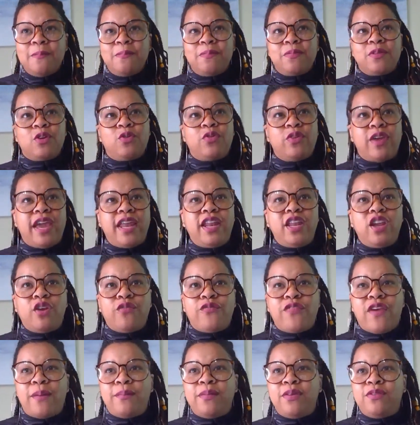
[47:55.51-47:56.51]
Creating your
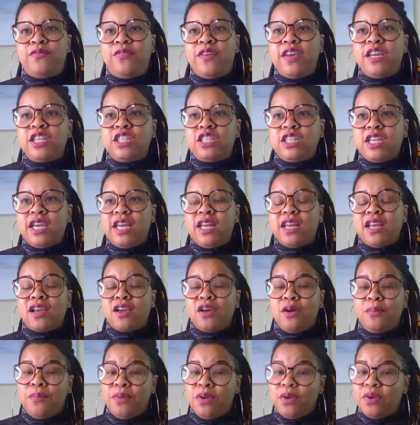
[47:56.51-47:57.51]
family vision,
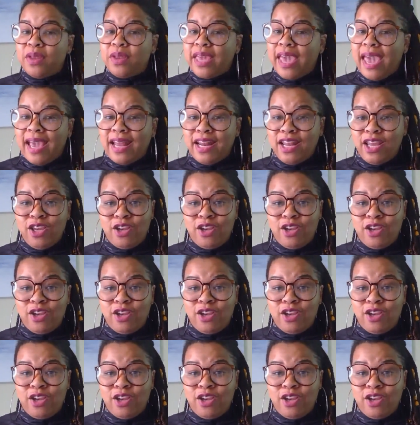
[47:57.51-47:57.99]
communicating